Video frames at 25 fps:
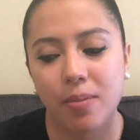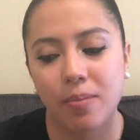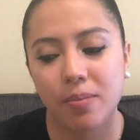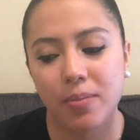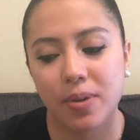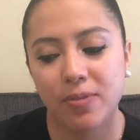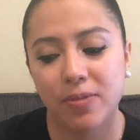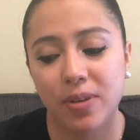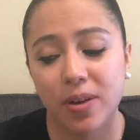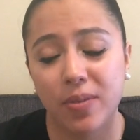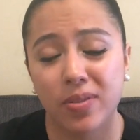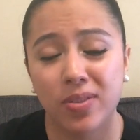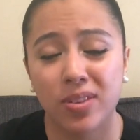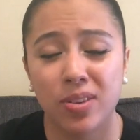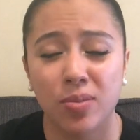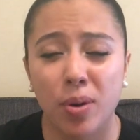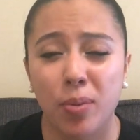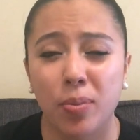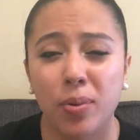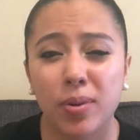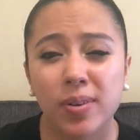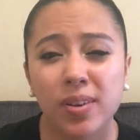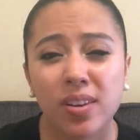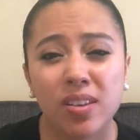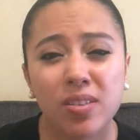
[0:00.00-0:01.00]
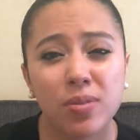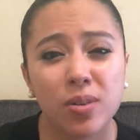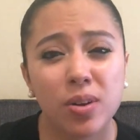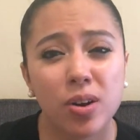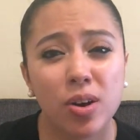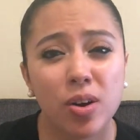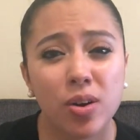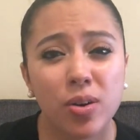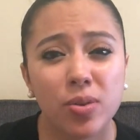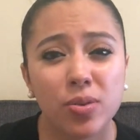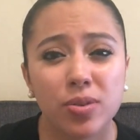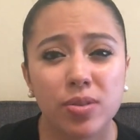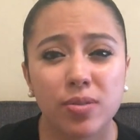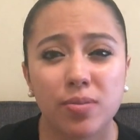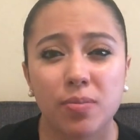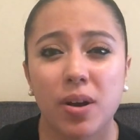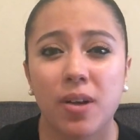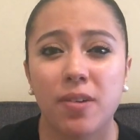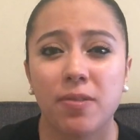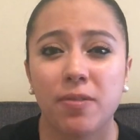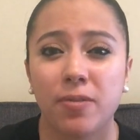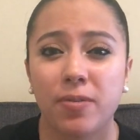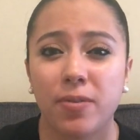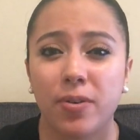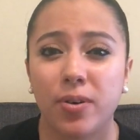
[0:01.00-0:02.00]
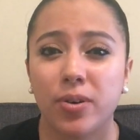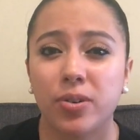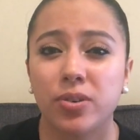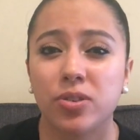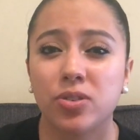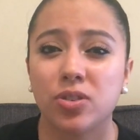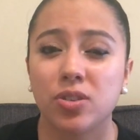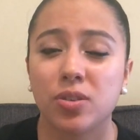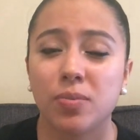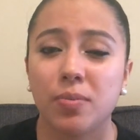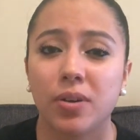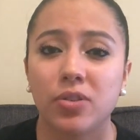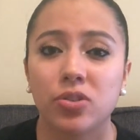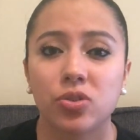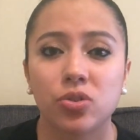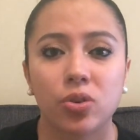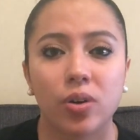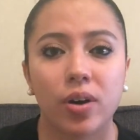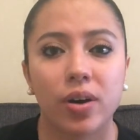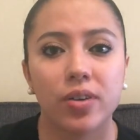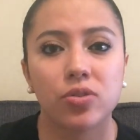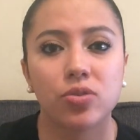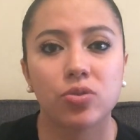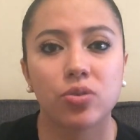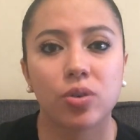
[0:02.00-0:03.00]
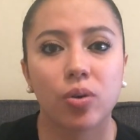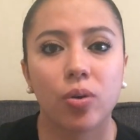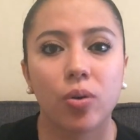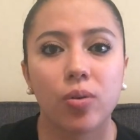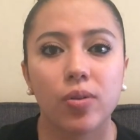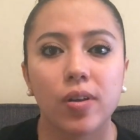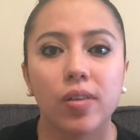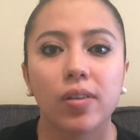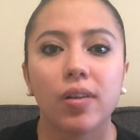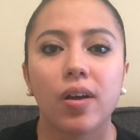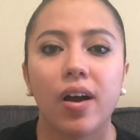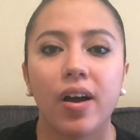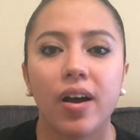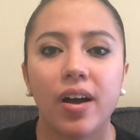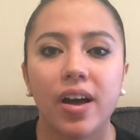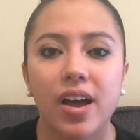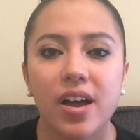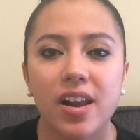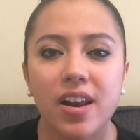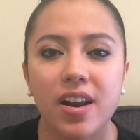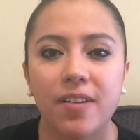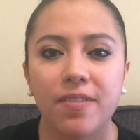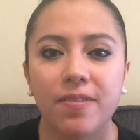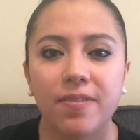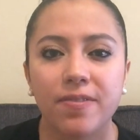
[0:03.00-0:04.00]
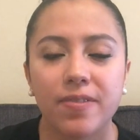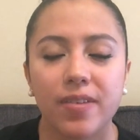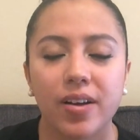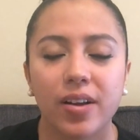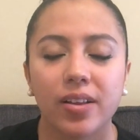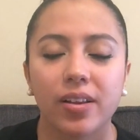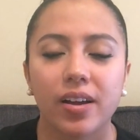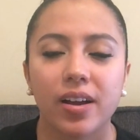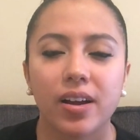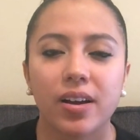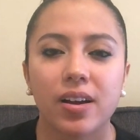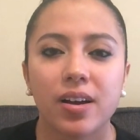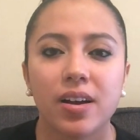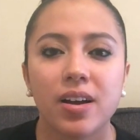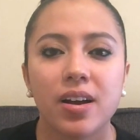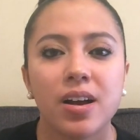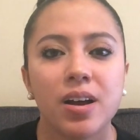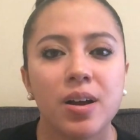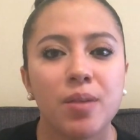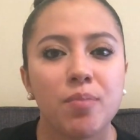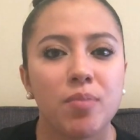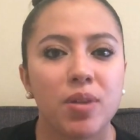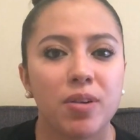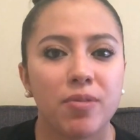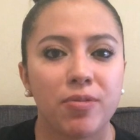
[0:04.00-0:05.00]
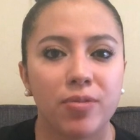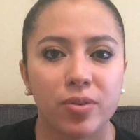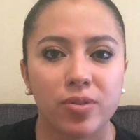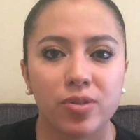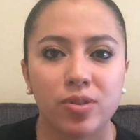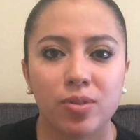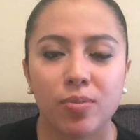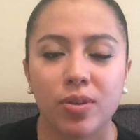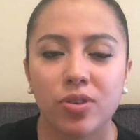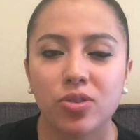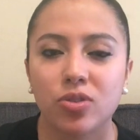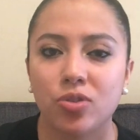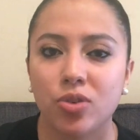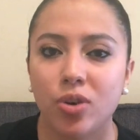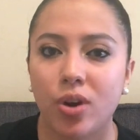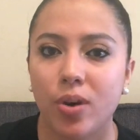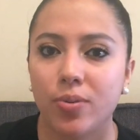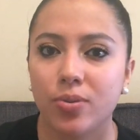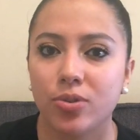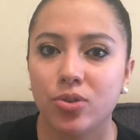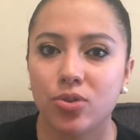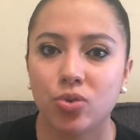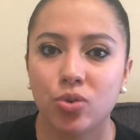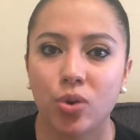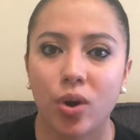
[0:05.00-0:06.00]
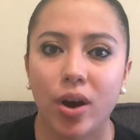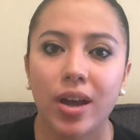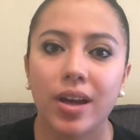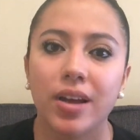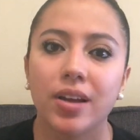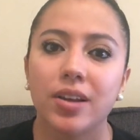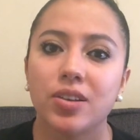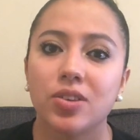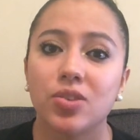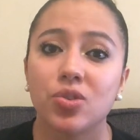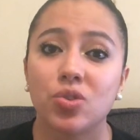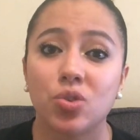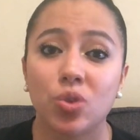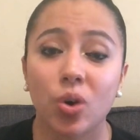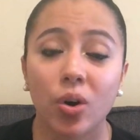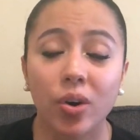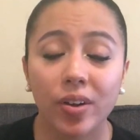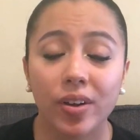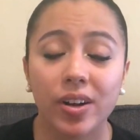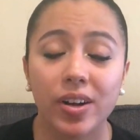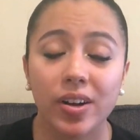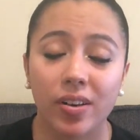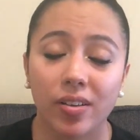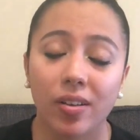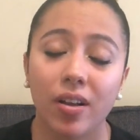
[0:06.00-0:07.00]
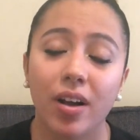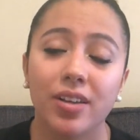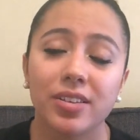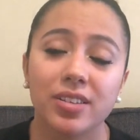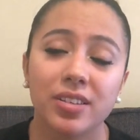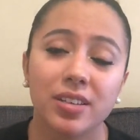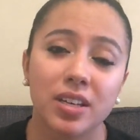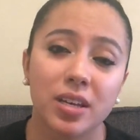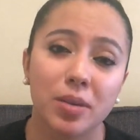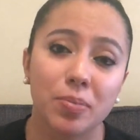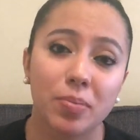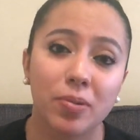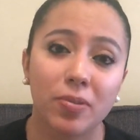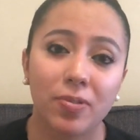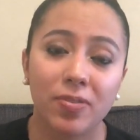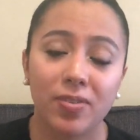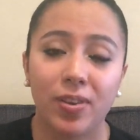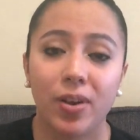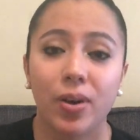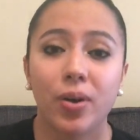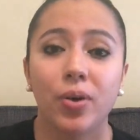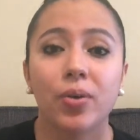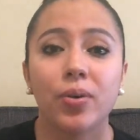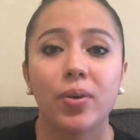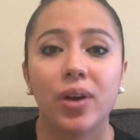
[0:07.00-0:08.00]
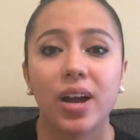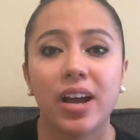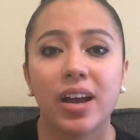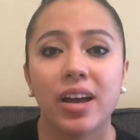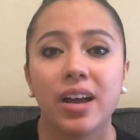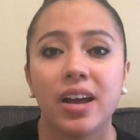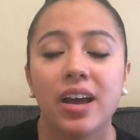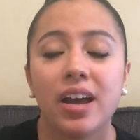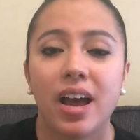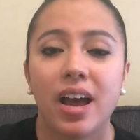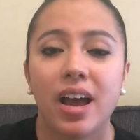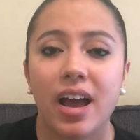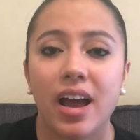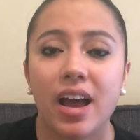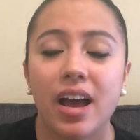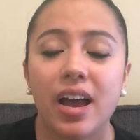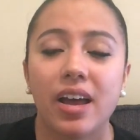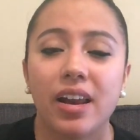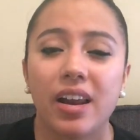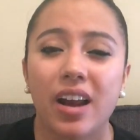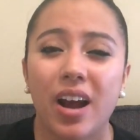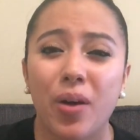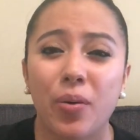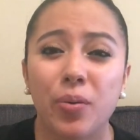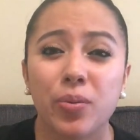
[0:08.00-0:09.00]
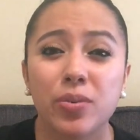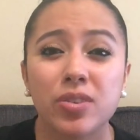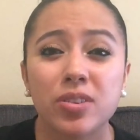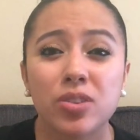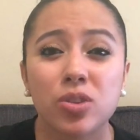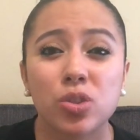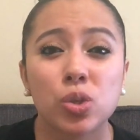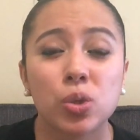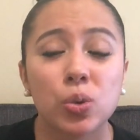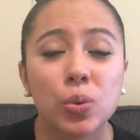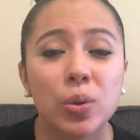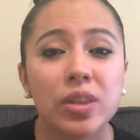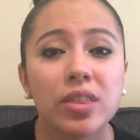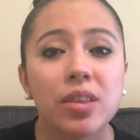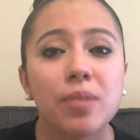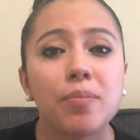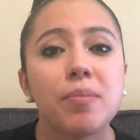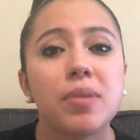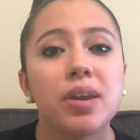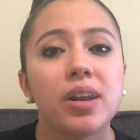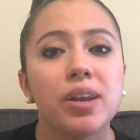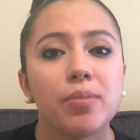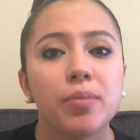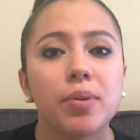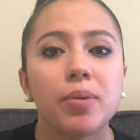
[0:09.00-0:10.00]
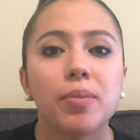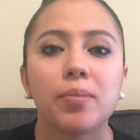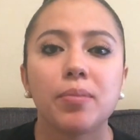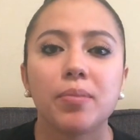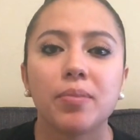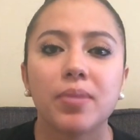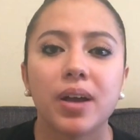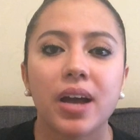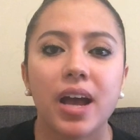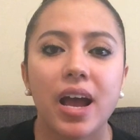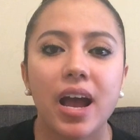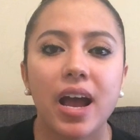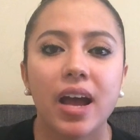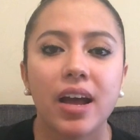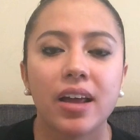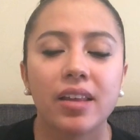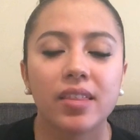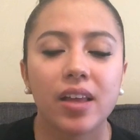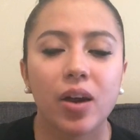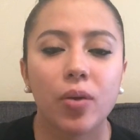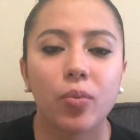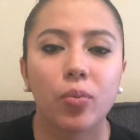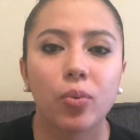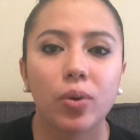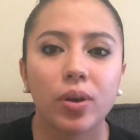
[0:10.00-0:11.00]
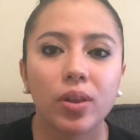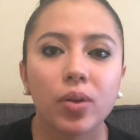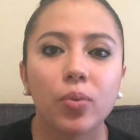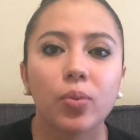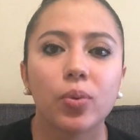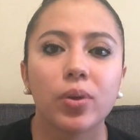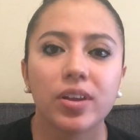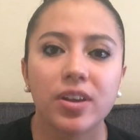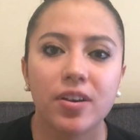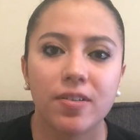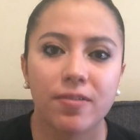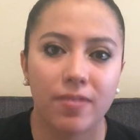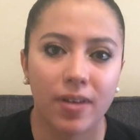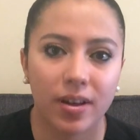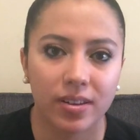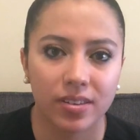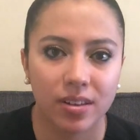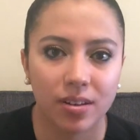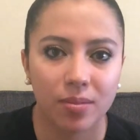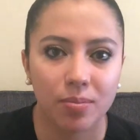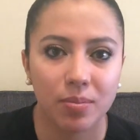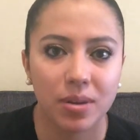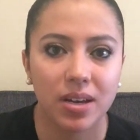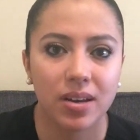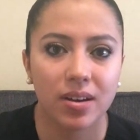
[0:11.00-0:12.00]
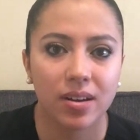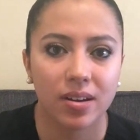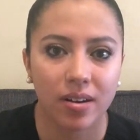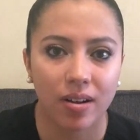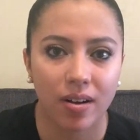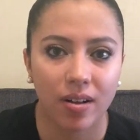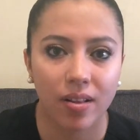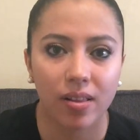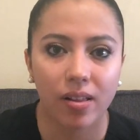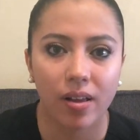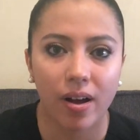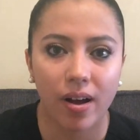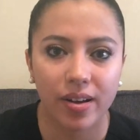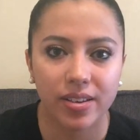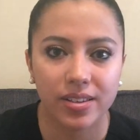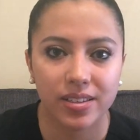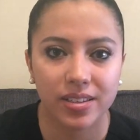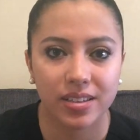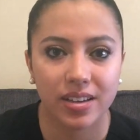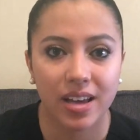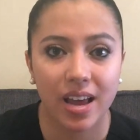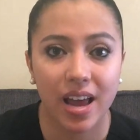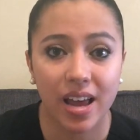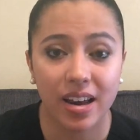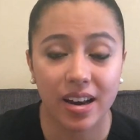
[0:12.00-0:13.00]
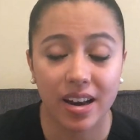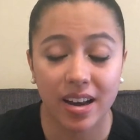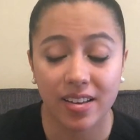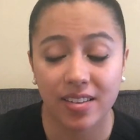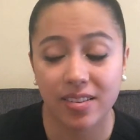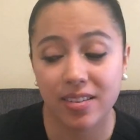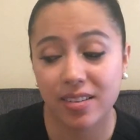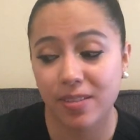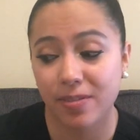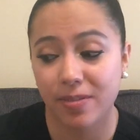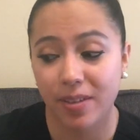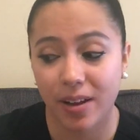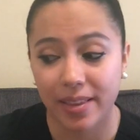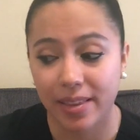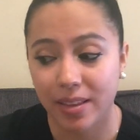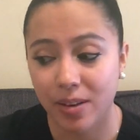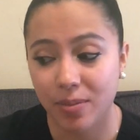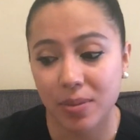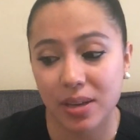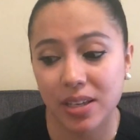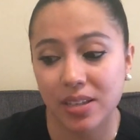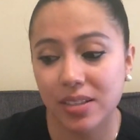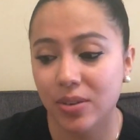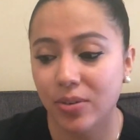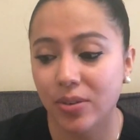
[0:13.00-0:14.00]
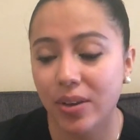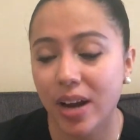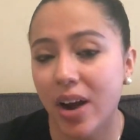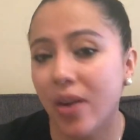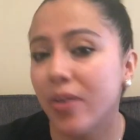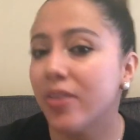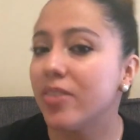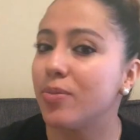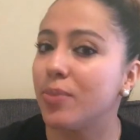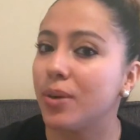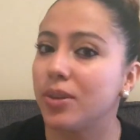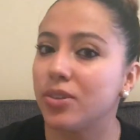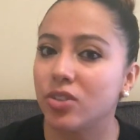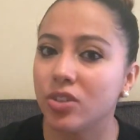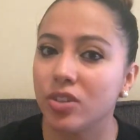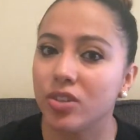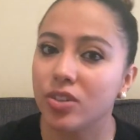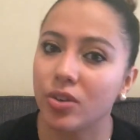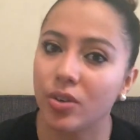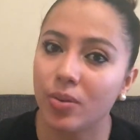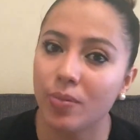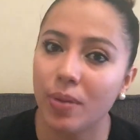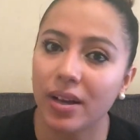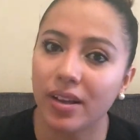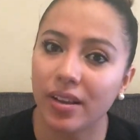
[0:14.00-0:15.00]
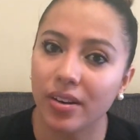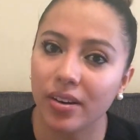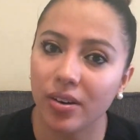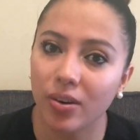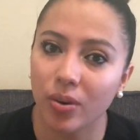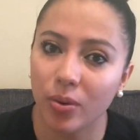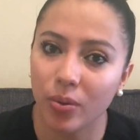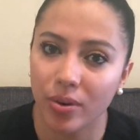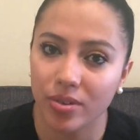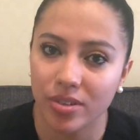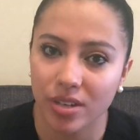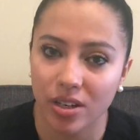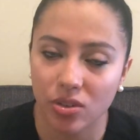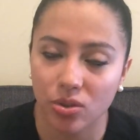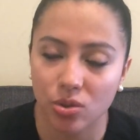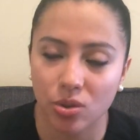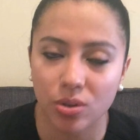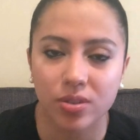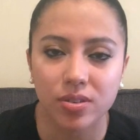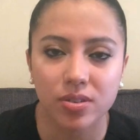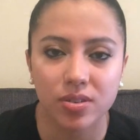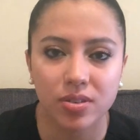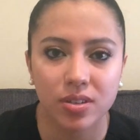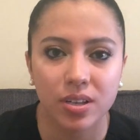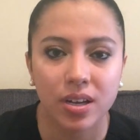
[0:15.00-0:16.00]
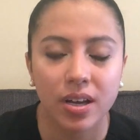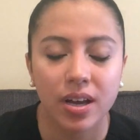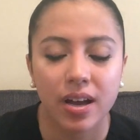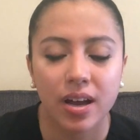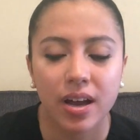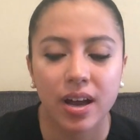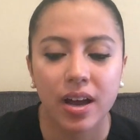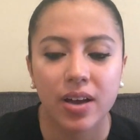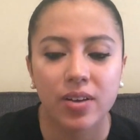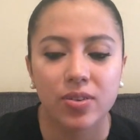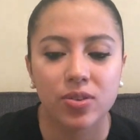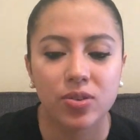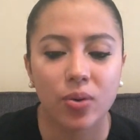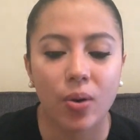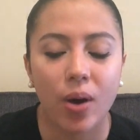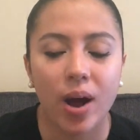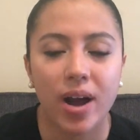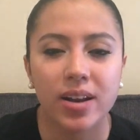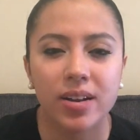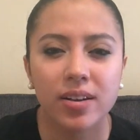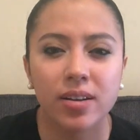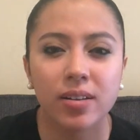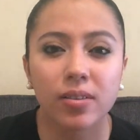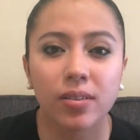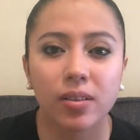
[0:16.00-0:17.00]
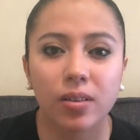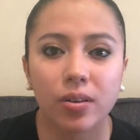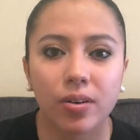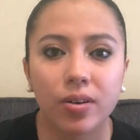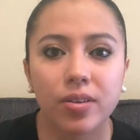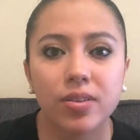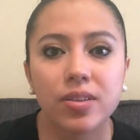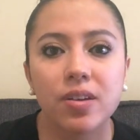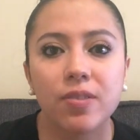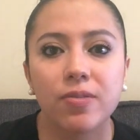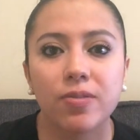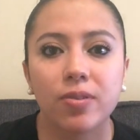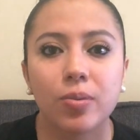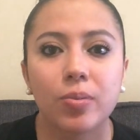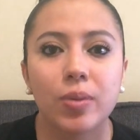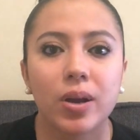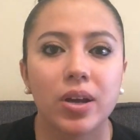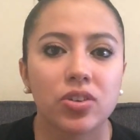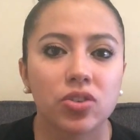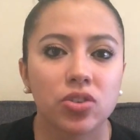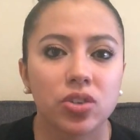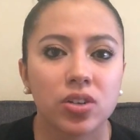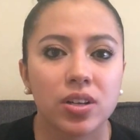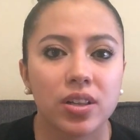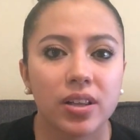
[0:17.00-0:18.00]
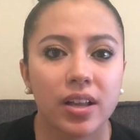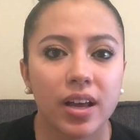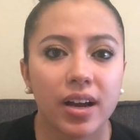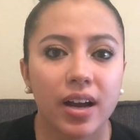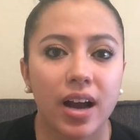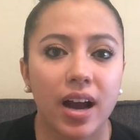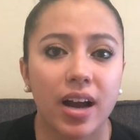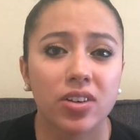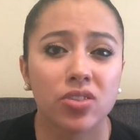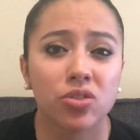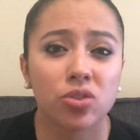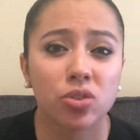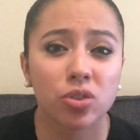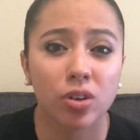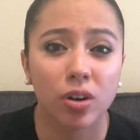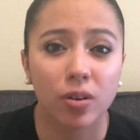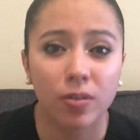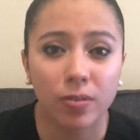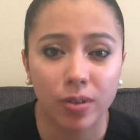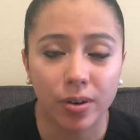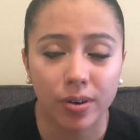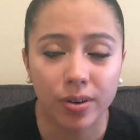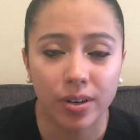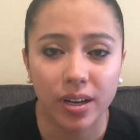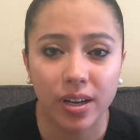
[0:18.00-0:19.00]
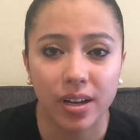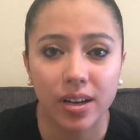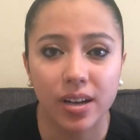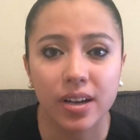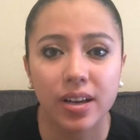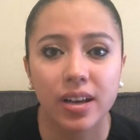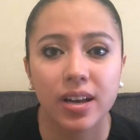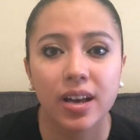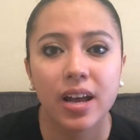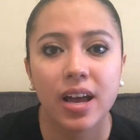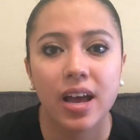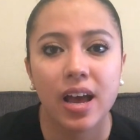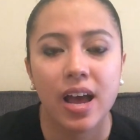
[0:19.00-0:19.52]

If you haven't seen my previous videos, my first semester I struggled a lot, and I felt like my first semester I was struggling a lot to keep afloat, and I was doing the minimum, and that really affected me a lot, and it's affected me till now, especially during my clinical rotations. So I didn't learn the information like I should have learned it.